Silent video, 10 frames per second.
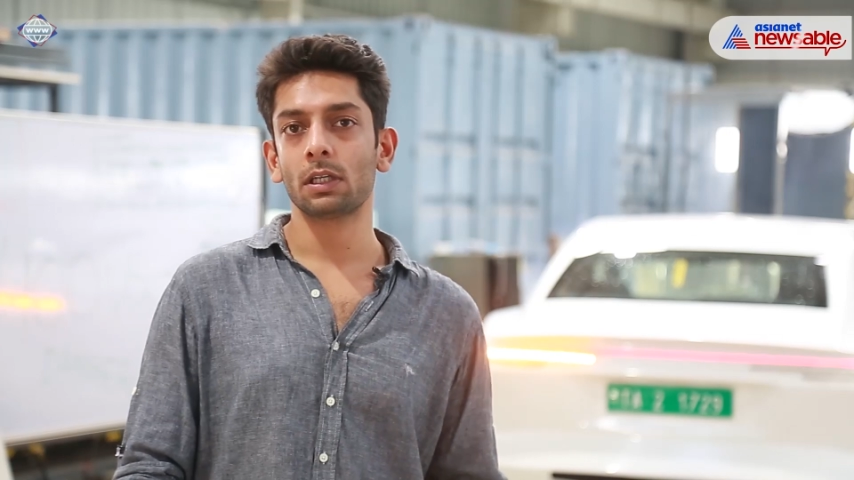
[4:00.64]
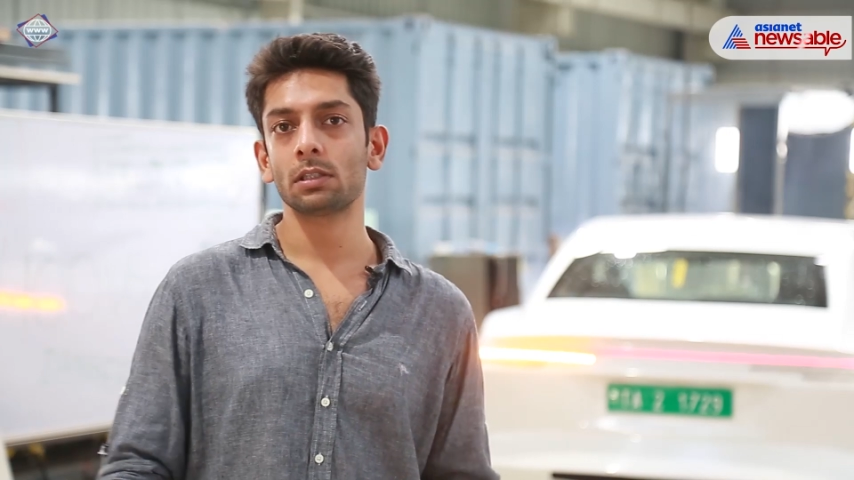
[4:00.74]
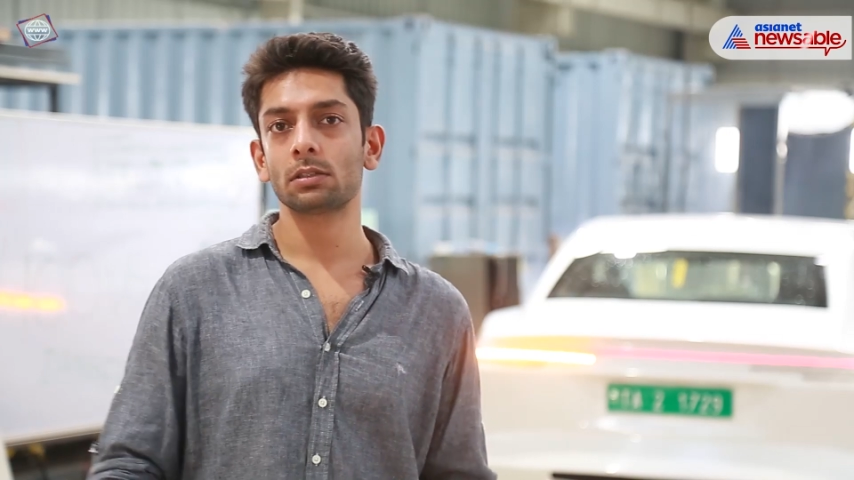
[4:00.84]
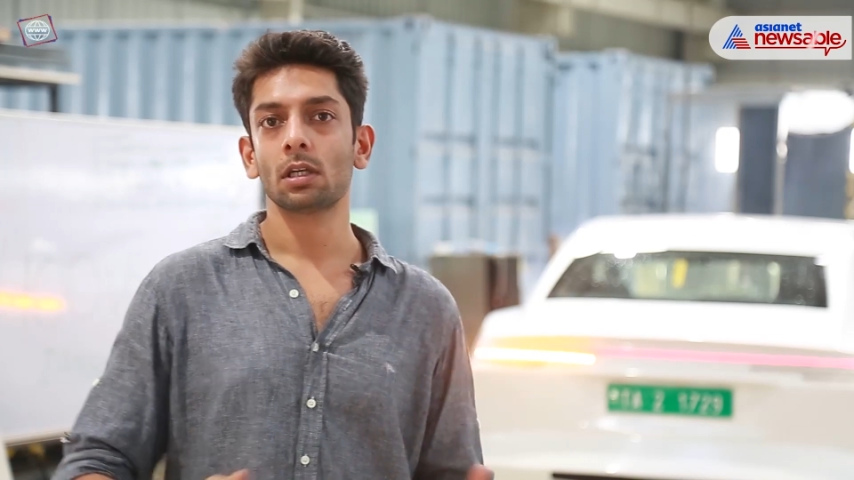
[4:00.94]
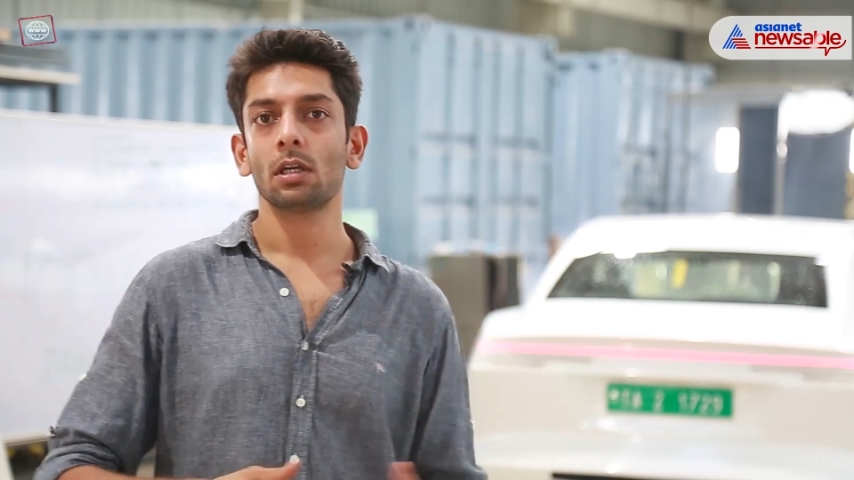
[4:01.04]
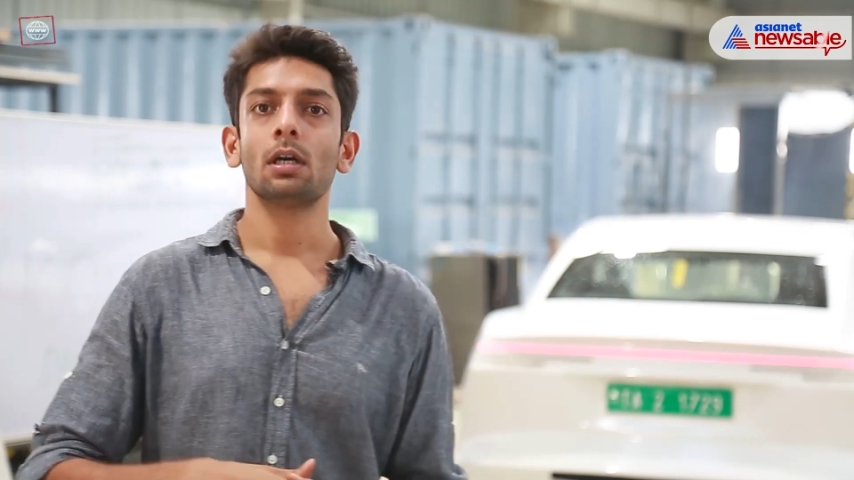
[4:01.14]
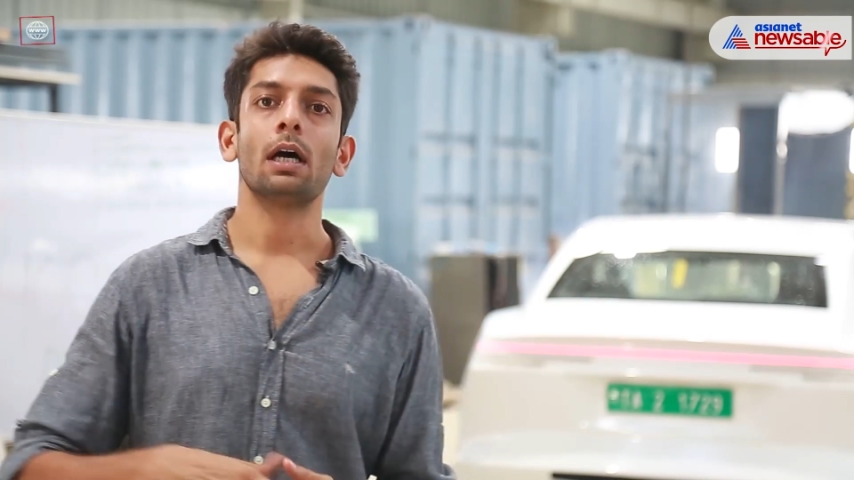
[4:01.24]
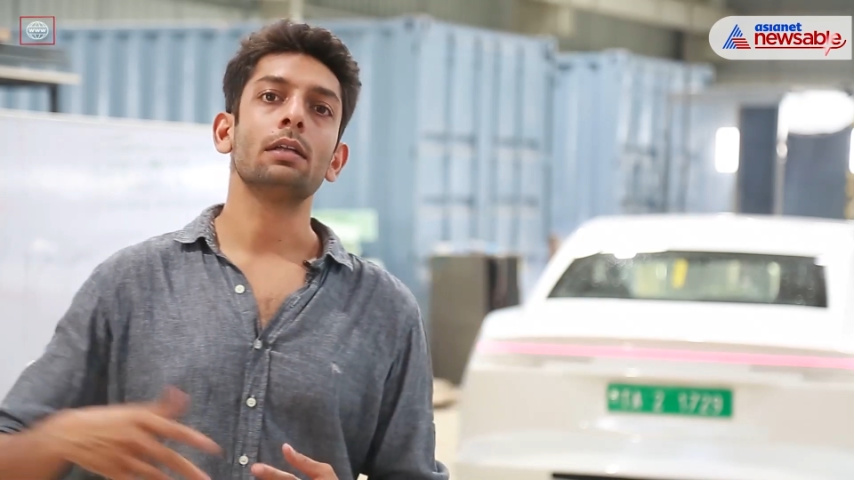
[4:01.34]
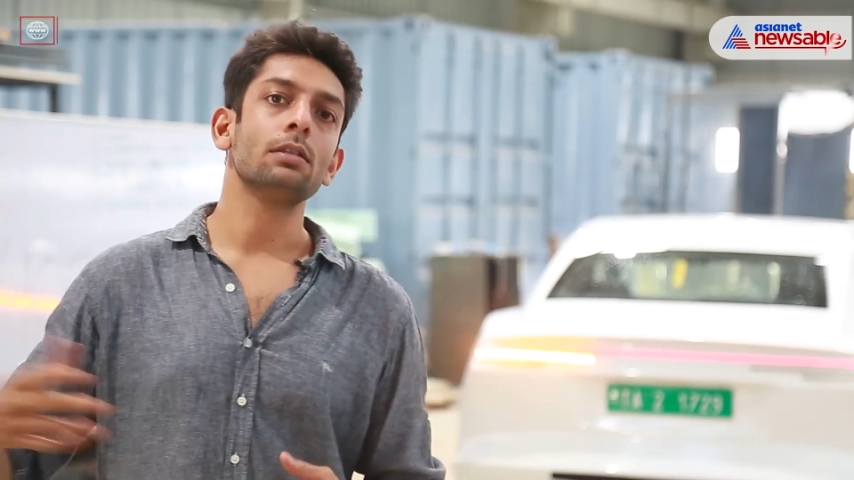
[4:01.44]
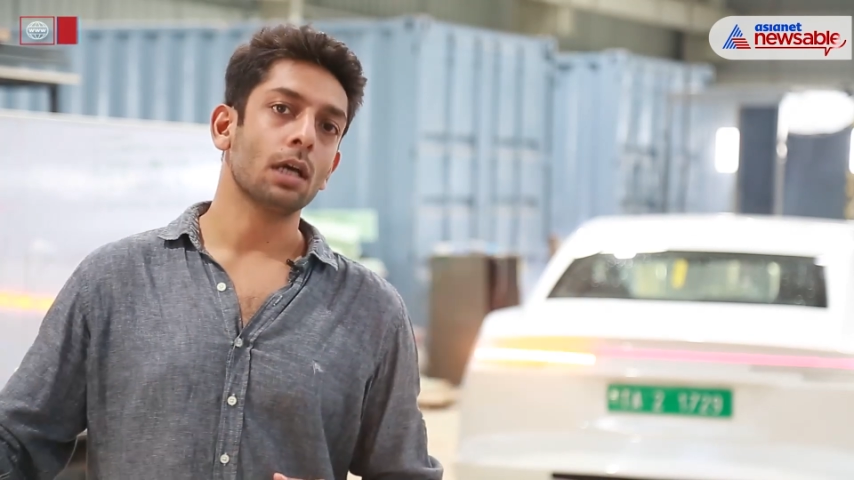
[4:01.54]
years
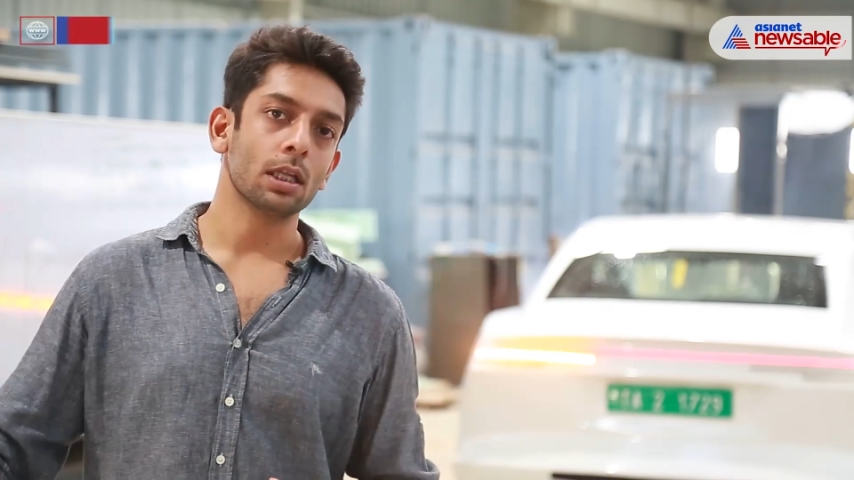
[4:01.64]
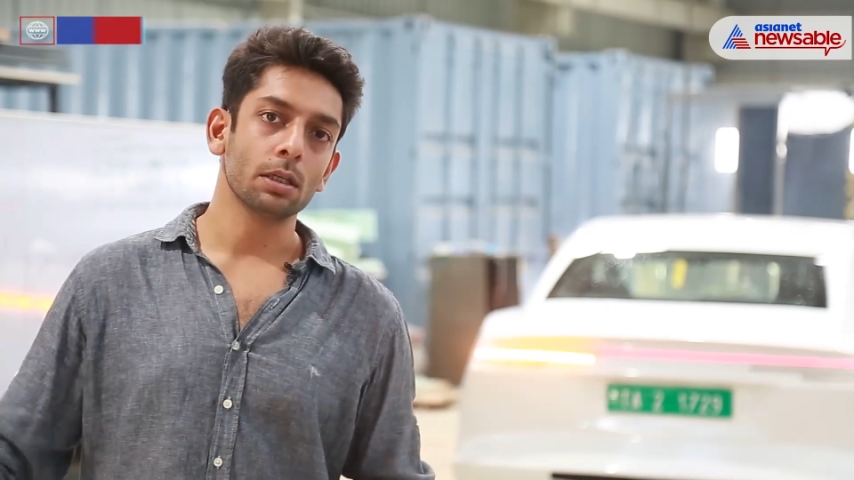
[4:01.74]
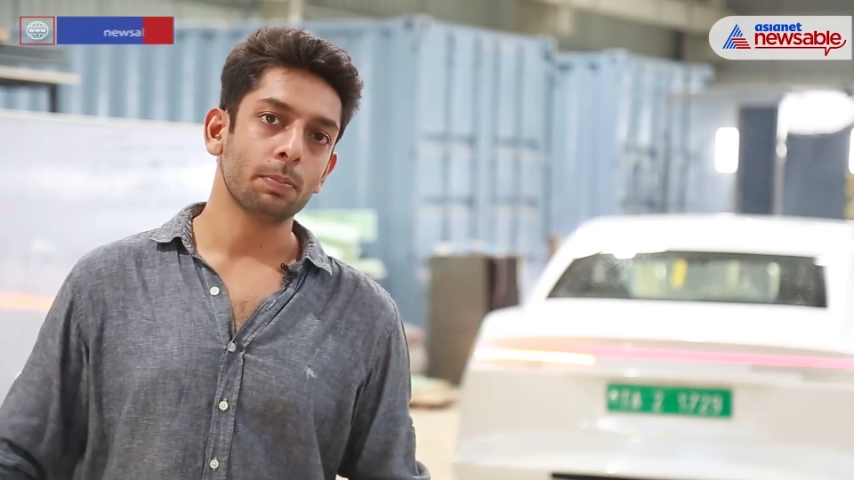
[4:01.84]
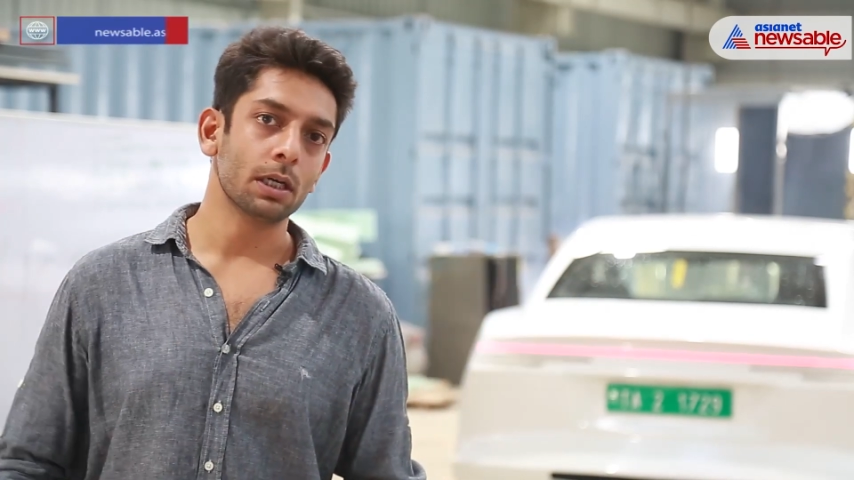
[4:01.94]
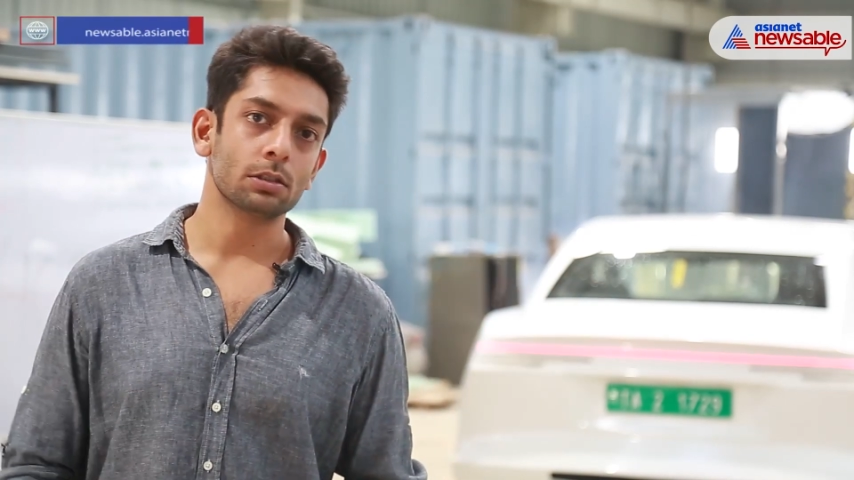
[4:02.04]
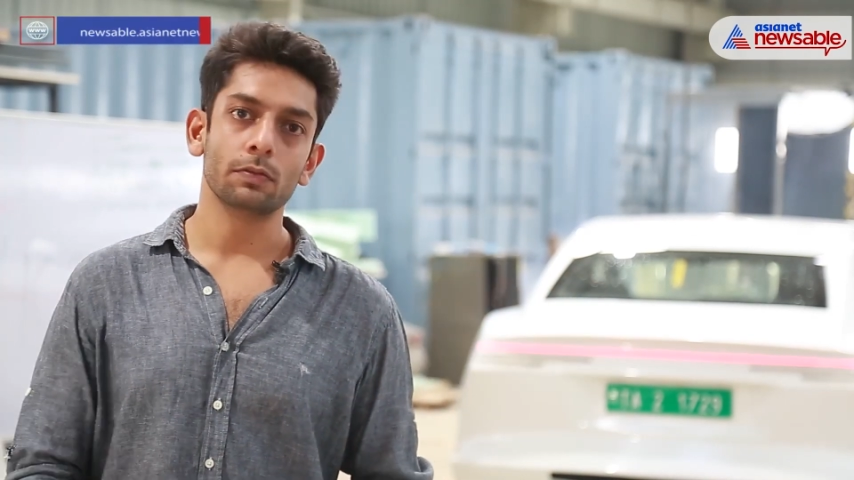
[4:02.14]
and other parts